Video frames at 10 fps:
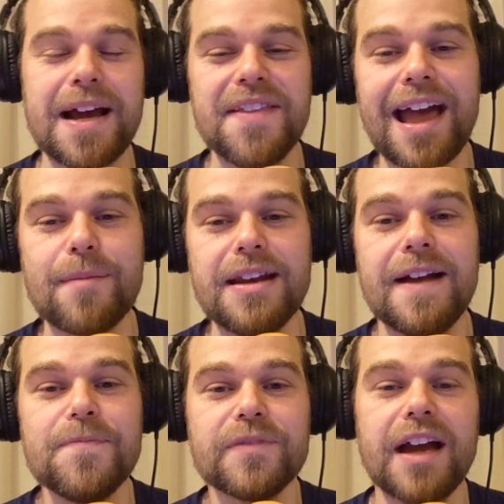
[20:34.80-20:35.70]
playing the game,
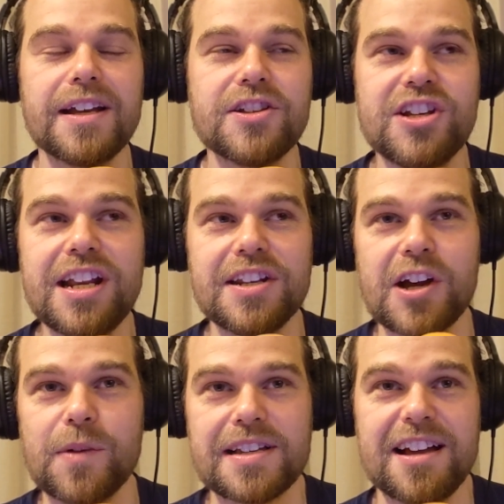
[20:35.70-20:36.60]
and like, she didn't
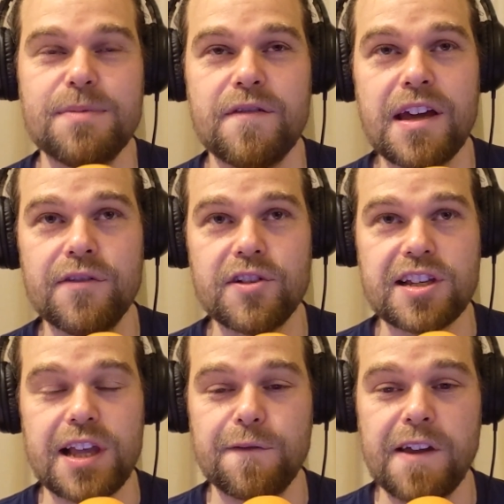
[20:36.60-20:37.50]
know what it's like to be a faithful,
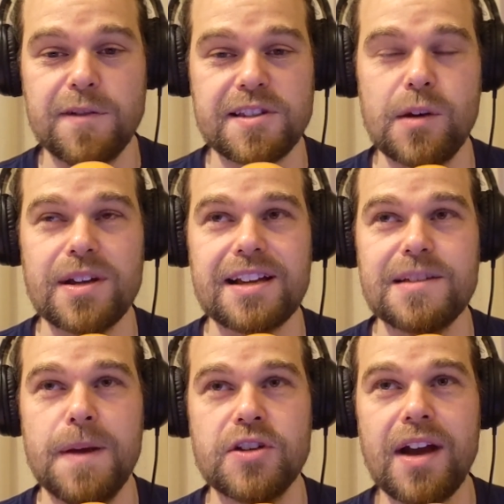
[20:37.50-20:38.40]
just like faithfuls don't know what it's like
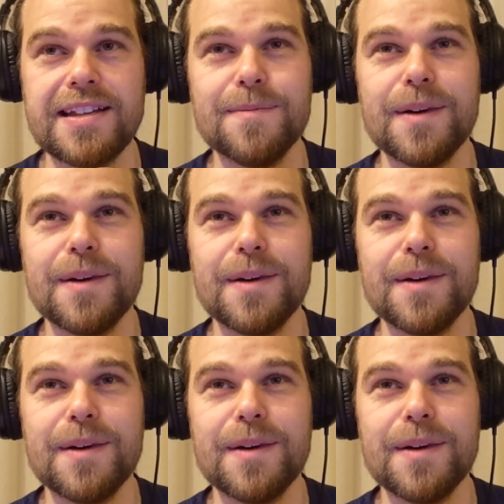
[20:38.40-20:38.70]
to be a traitor.